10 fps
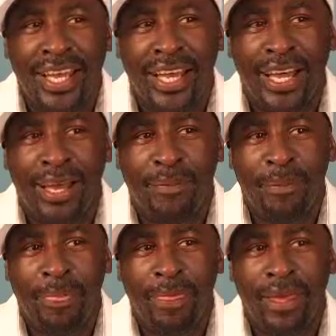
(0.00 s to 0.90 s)

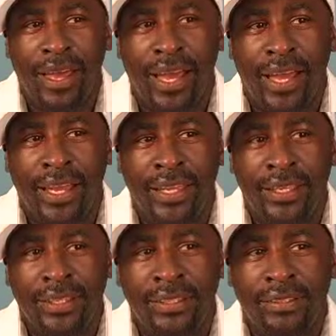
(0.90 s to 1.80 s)

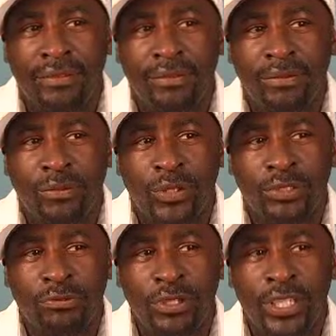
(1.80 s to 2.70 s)
I
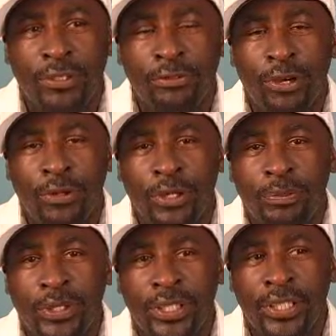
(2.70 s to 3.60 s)
wasn't really grown
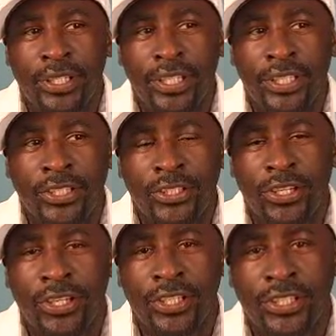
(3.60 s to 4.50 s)
up in a
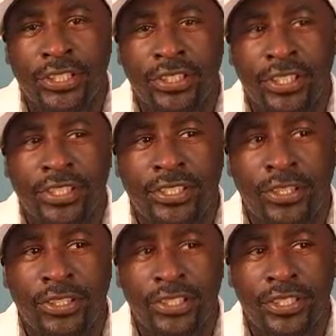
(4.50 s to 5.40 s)
church as
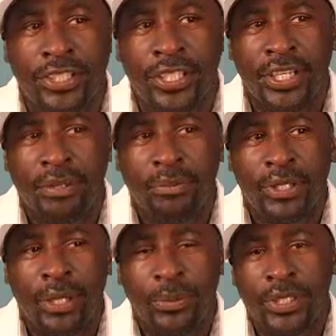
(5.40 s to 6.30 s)
such,
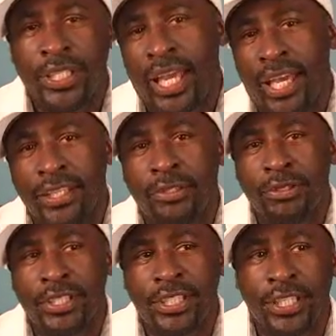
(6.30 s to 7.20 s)
but I would say I had a
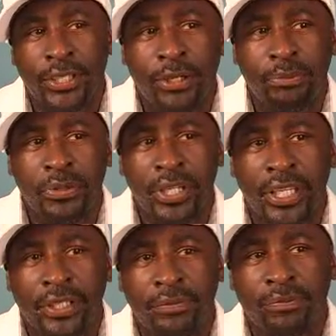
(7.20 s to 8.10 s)
Christian
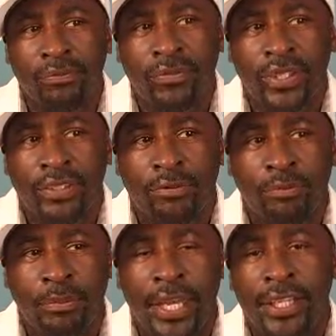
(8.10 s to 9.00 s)
upbringing,
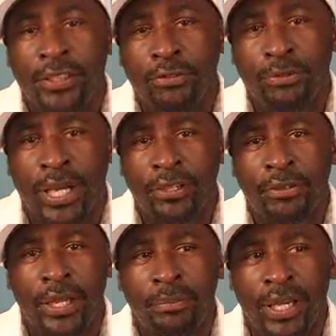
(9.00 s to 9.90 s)
mainly through my
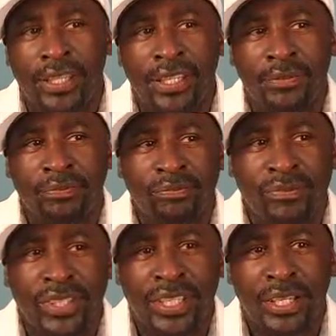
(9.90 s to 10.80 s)
grandmother.
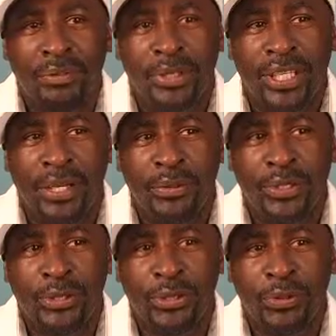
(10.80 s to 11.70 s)
But I
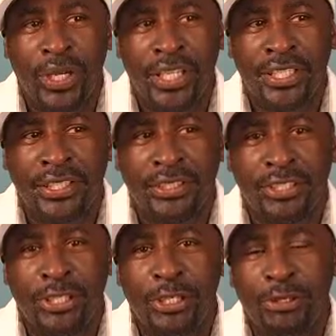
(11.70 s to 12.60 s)
was always
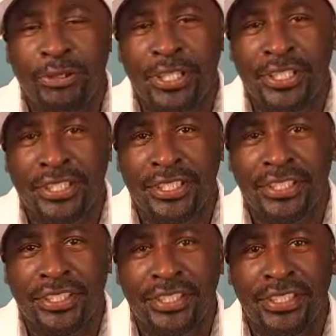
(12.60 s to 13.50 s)

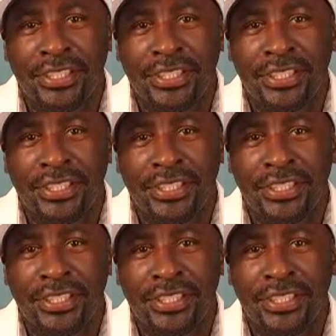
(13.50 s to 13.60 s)
curious